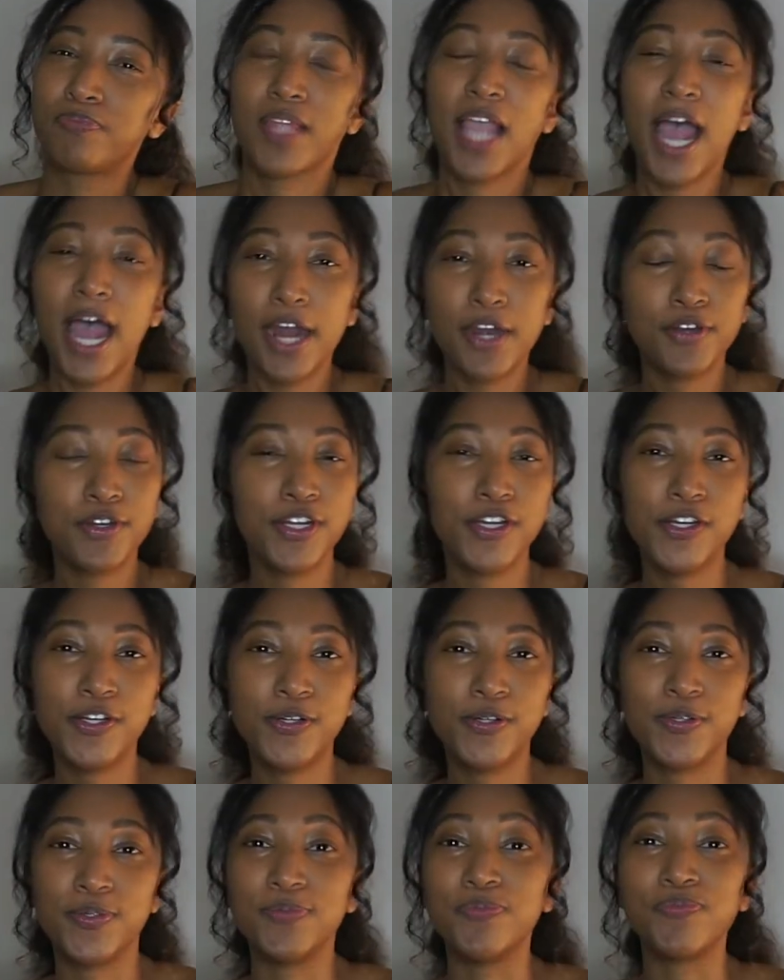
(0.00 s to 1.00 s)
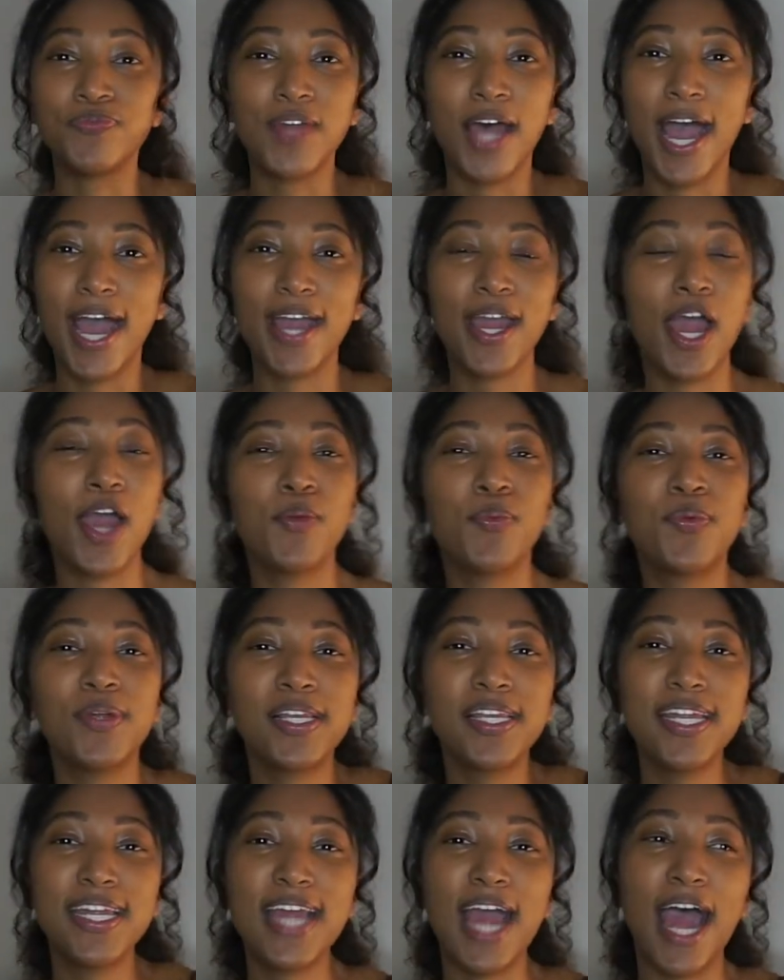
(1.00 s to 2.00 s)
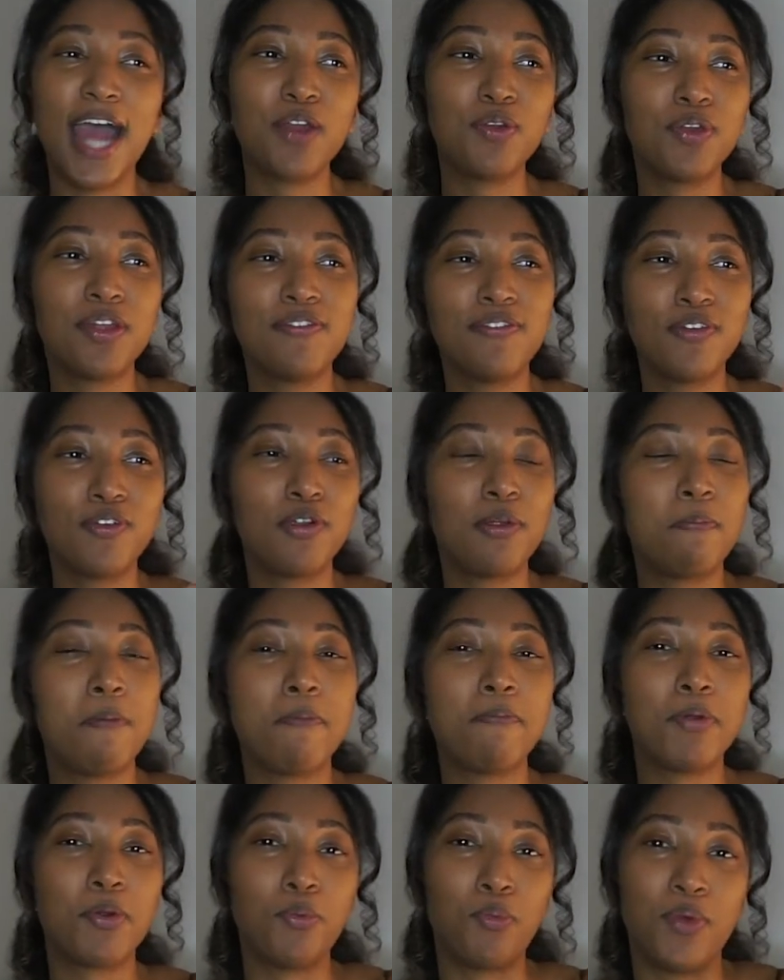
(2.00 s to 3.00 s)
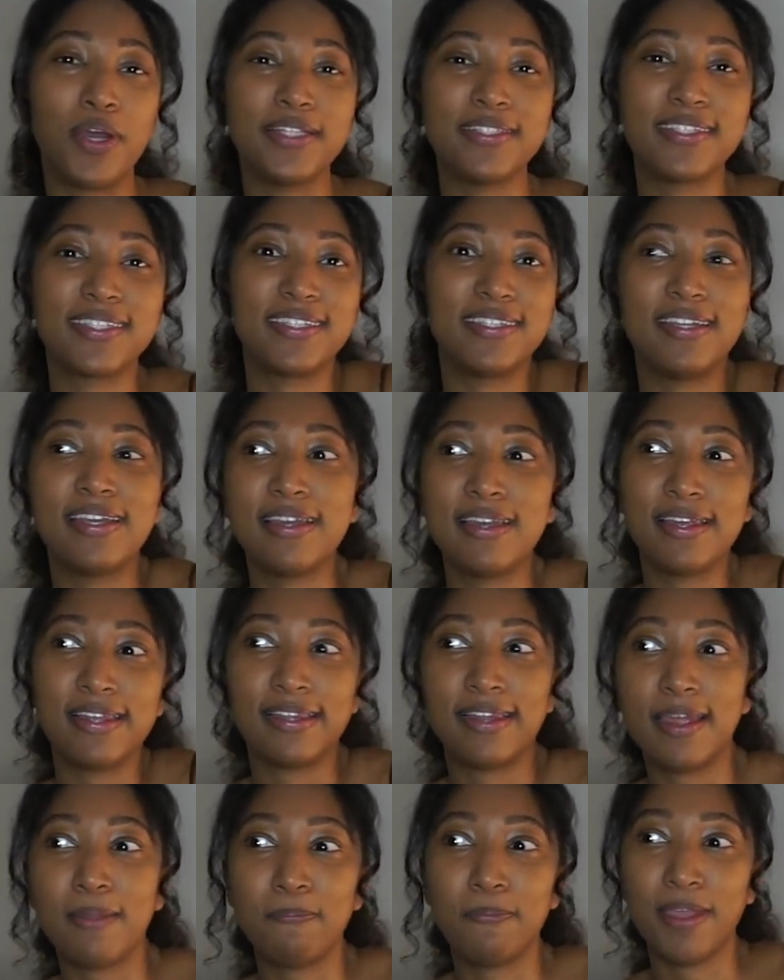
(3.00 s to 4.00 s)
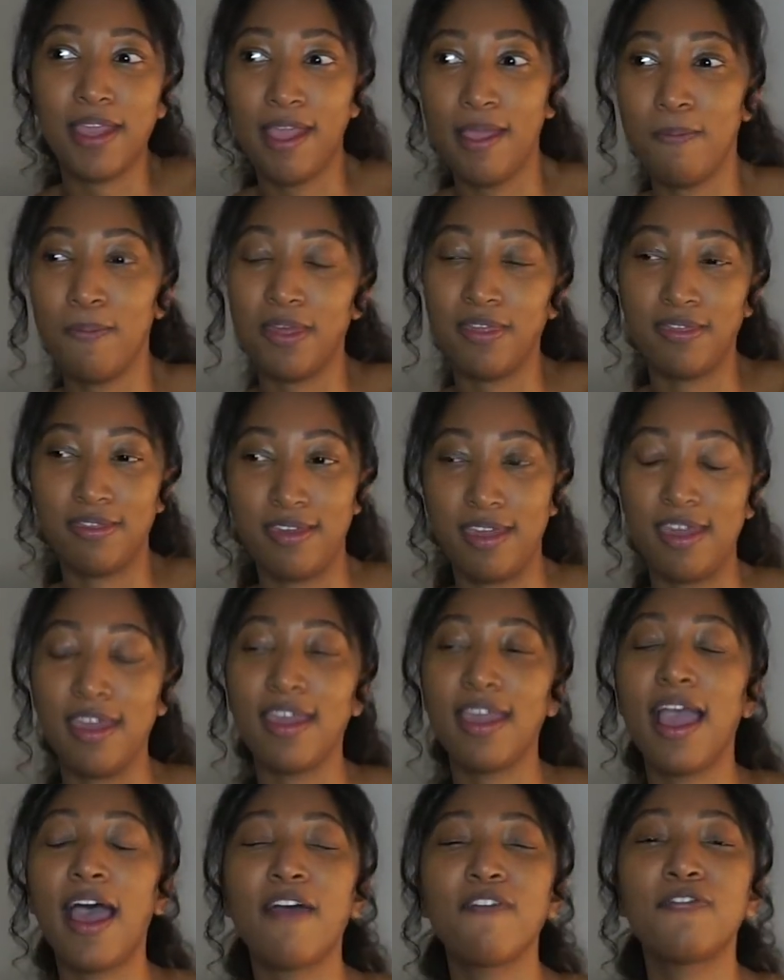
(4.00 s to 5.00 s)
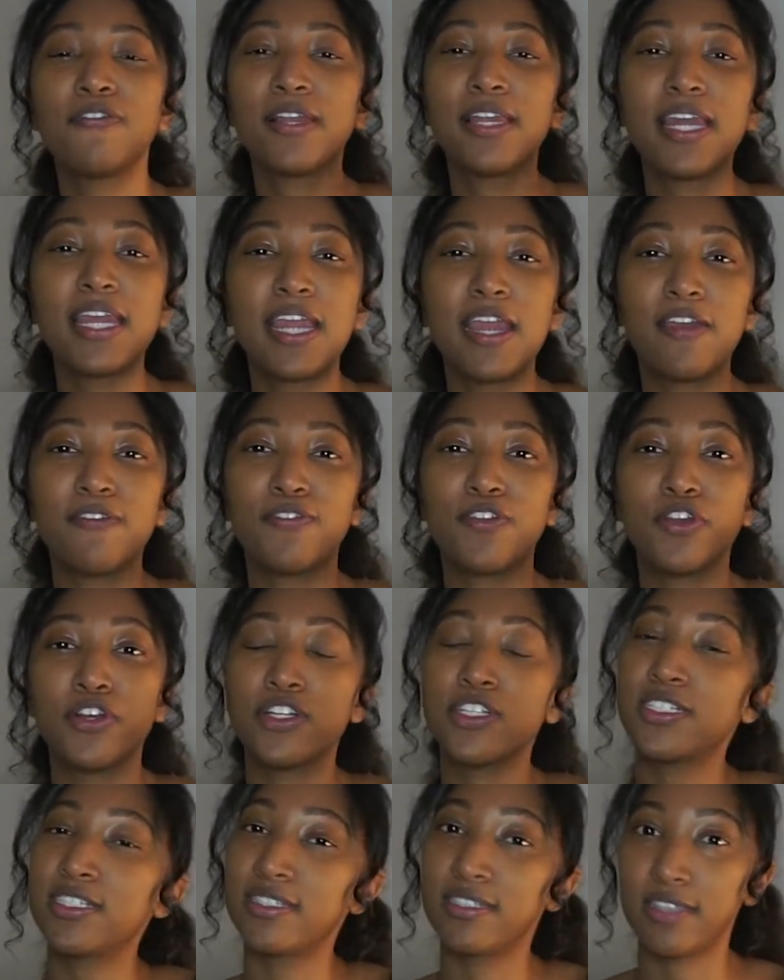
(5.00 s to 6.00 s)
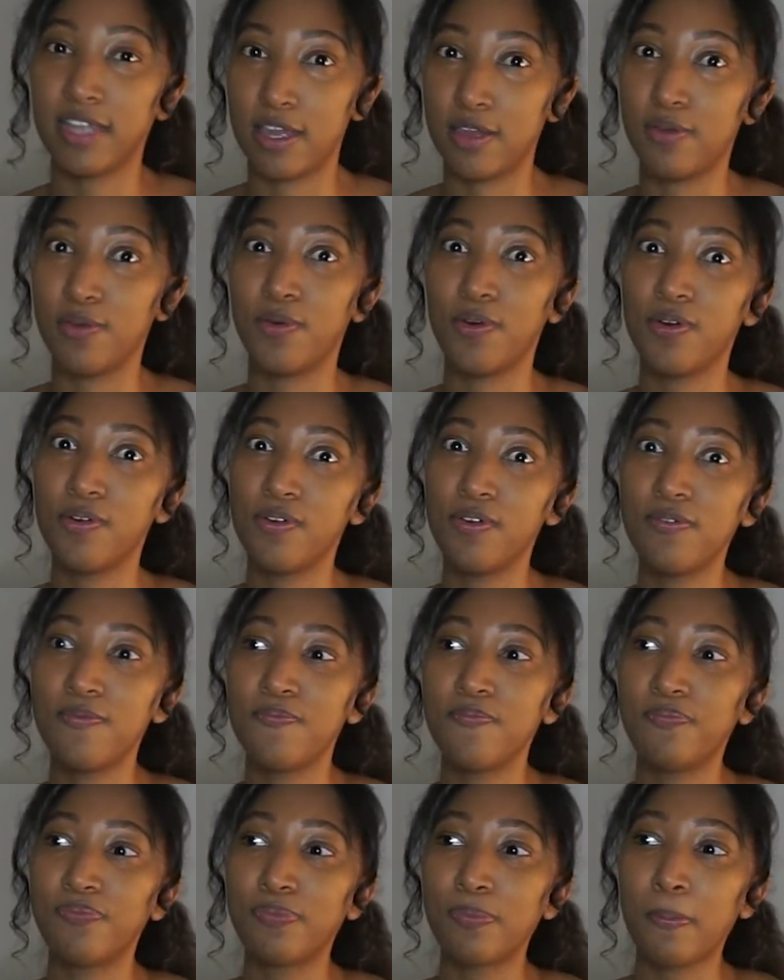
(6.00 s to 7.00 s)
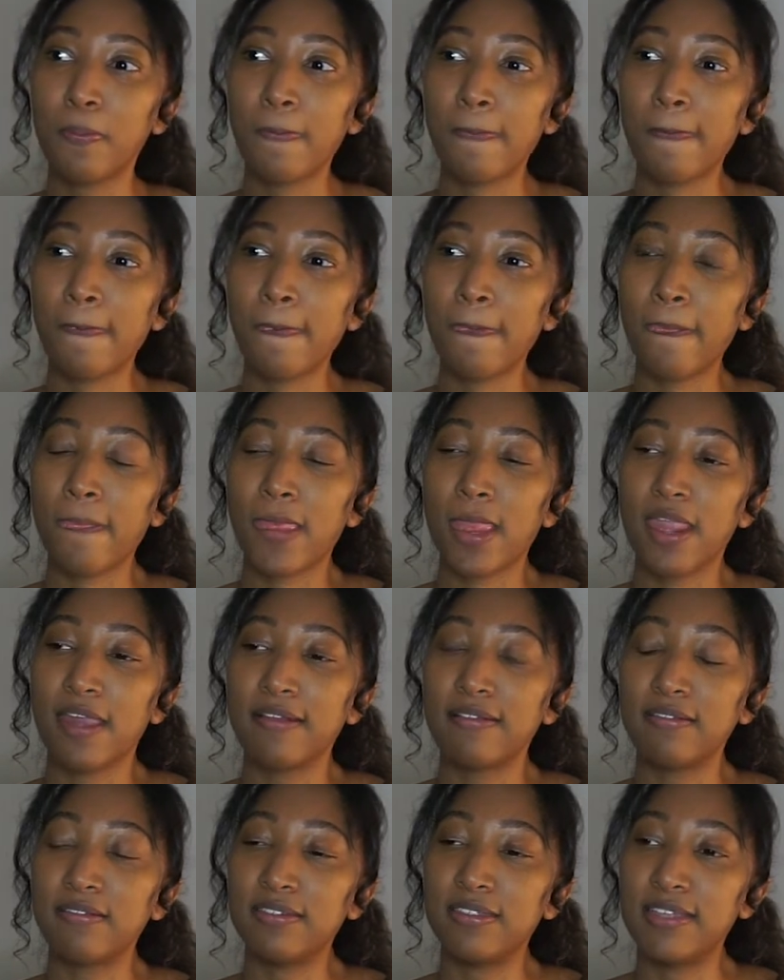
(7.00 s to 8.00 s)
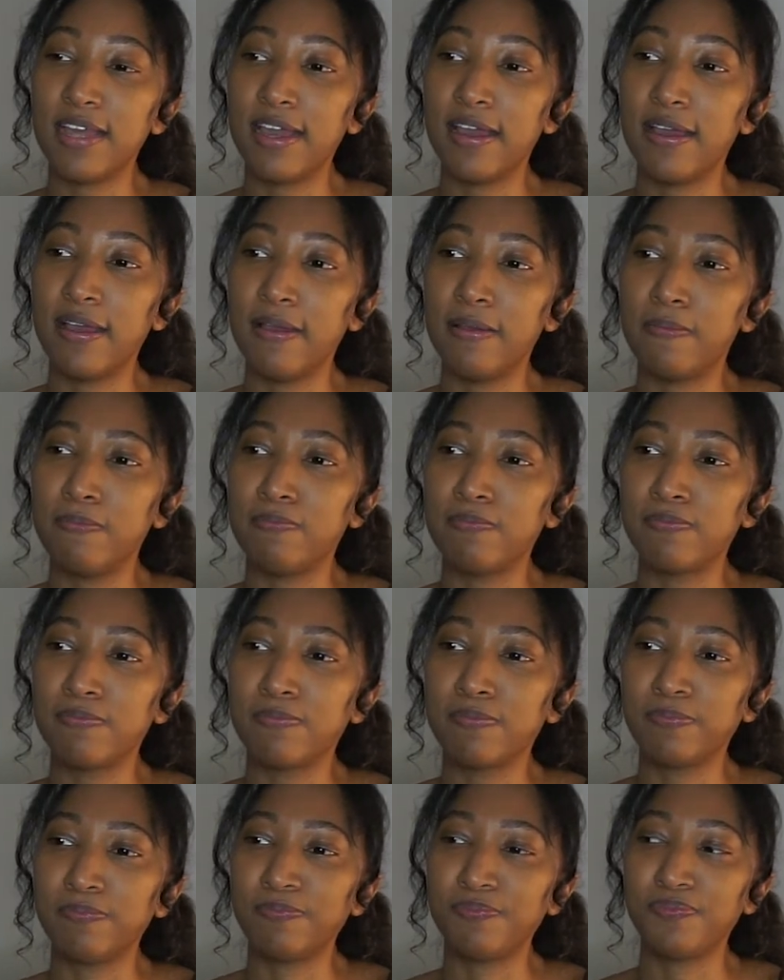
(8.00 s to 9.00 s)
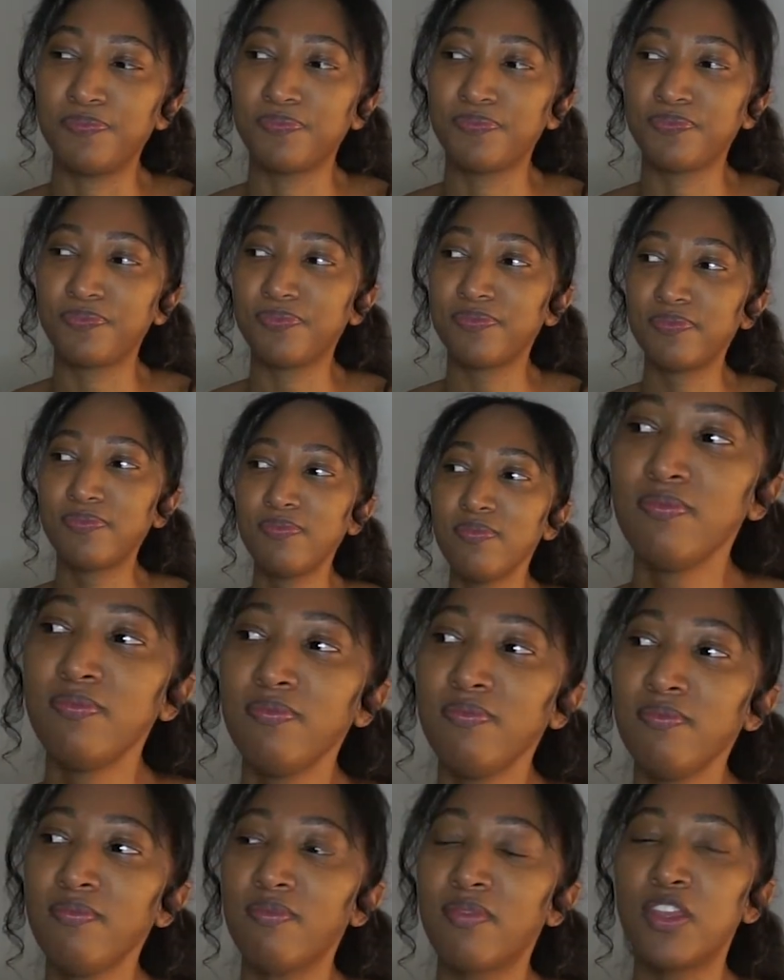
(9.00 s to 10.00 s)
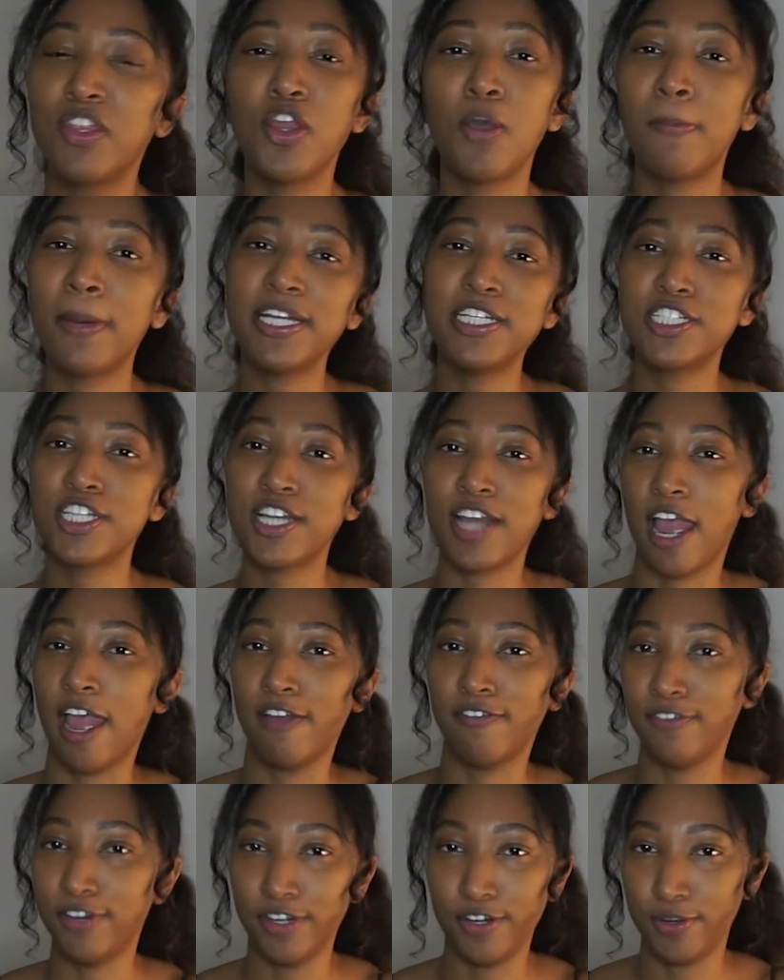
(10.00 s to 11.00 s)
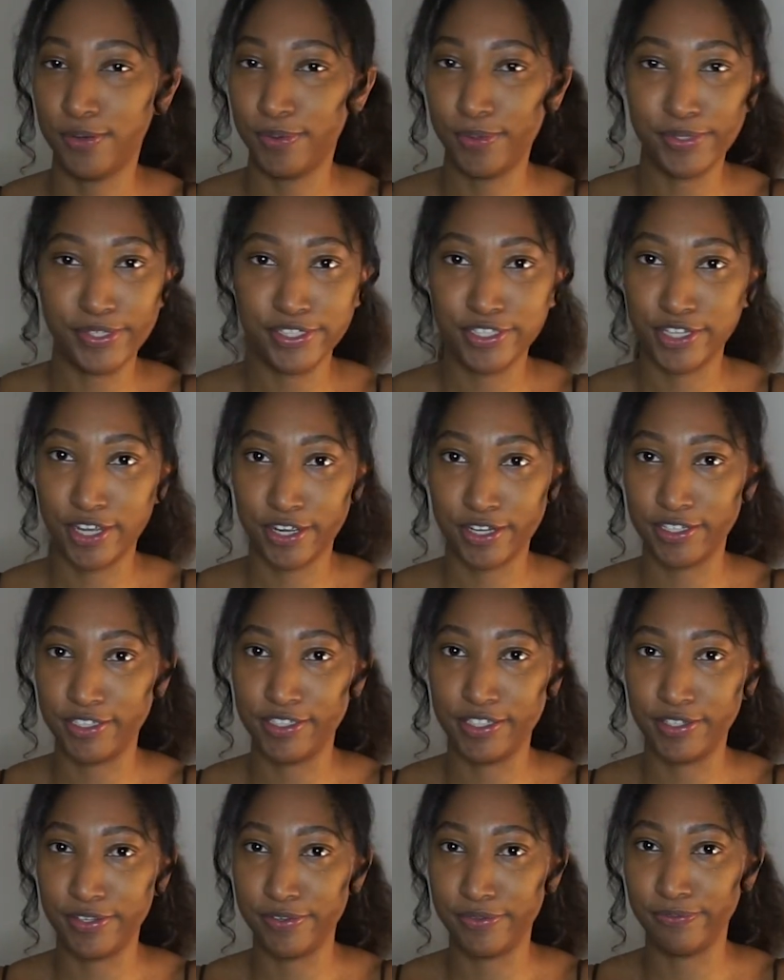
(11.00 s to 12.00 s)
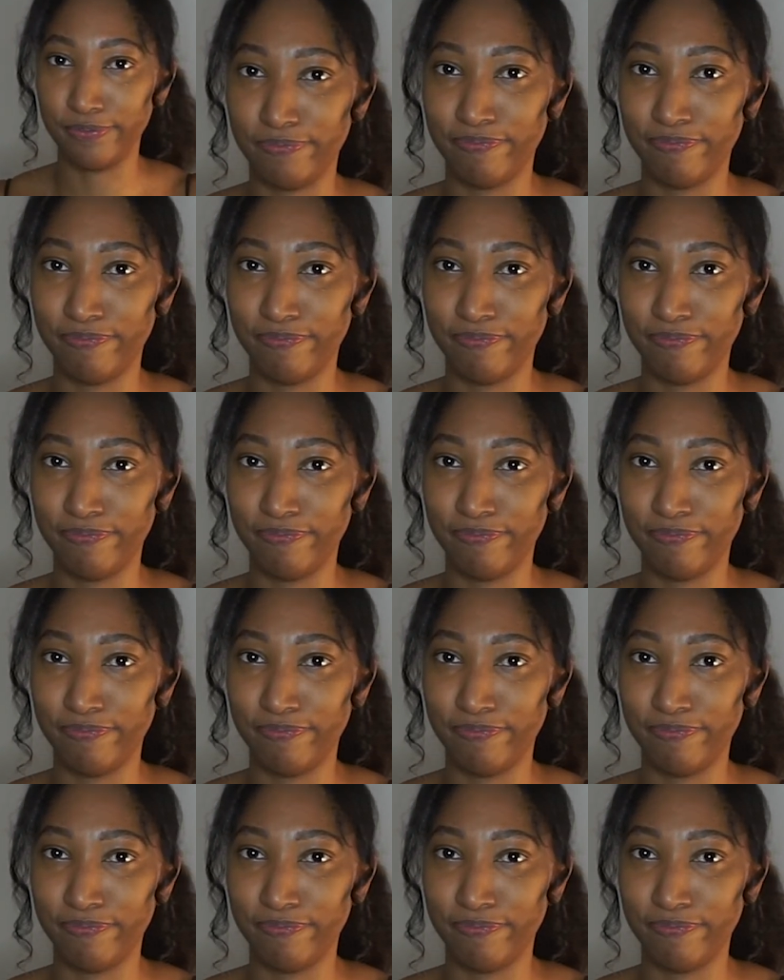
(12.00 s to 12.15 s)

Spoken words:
I don't know. I don't even remember when sneaky link became a thing. I feel like if you're single, then nobody should ever know who you're talking to.